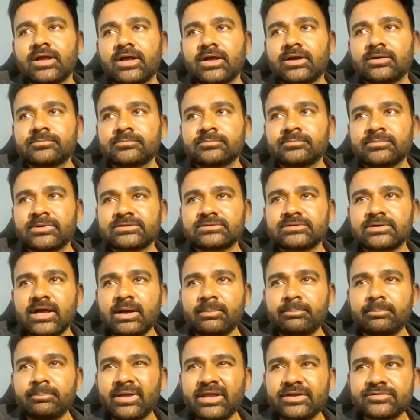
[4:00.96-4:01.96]
But
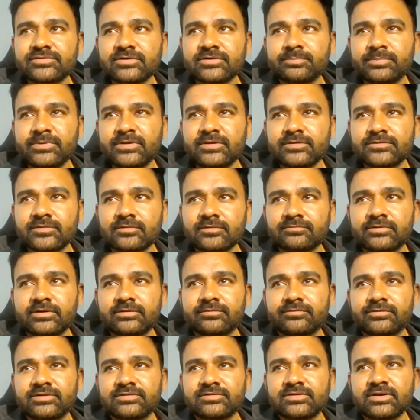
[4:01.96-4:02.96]
a major piece of
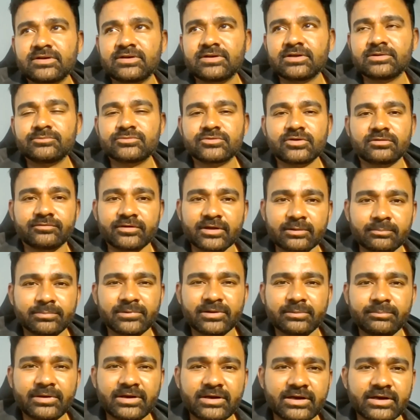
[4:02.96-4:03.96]
difference in terms of
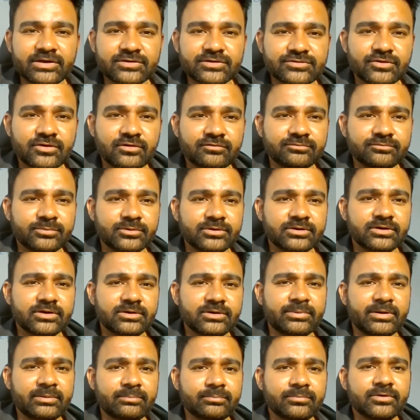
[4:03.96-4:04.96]
implementation of burn
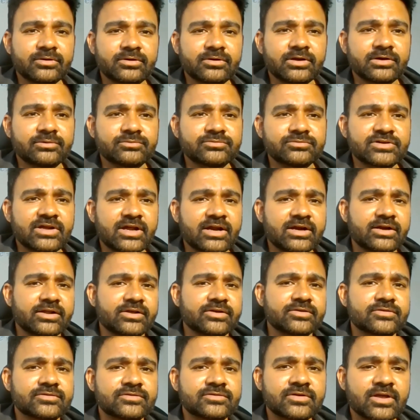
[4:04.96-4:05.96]
up and burn down chat
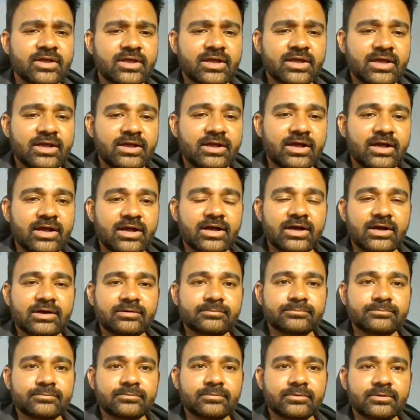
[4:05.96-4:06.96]
is
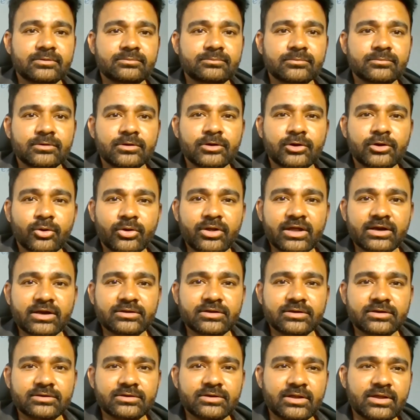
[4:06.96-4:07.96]
look
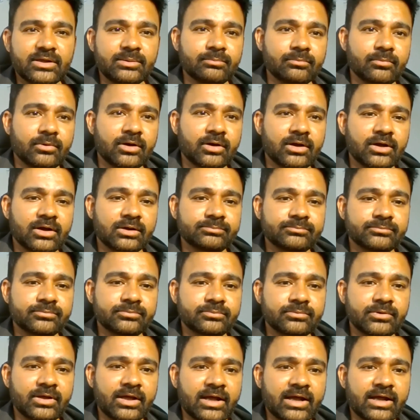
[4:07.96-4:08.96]
at the team,
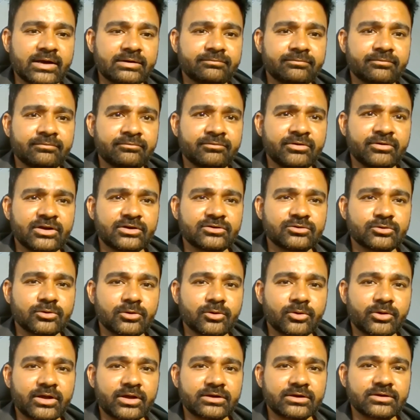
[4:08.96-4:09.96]
and we need to
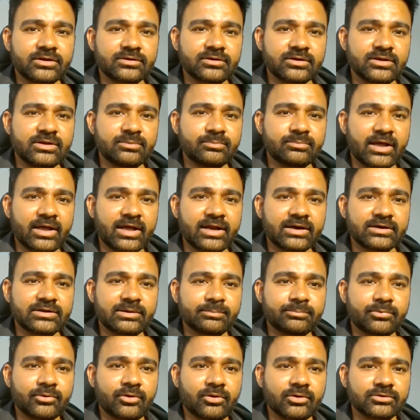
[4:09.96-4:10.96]
look at the team
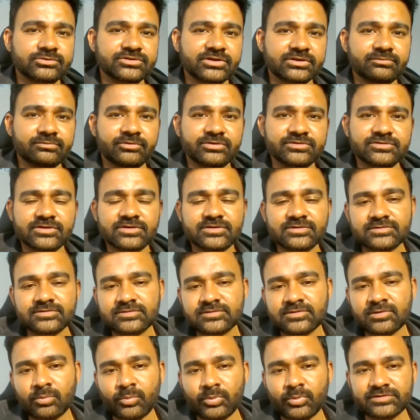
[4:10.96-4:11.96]
and the project which
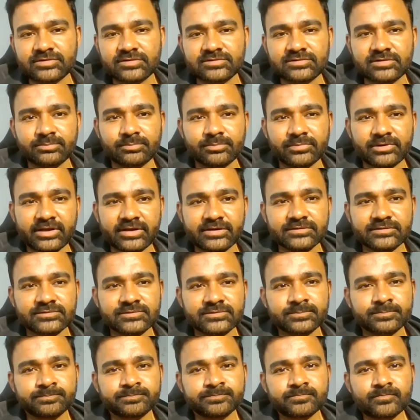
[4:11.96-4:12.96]
is in
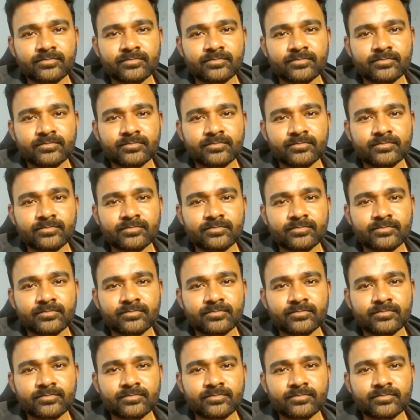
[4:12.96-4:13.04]
place.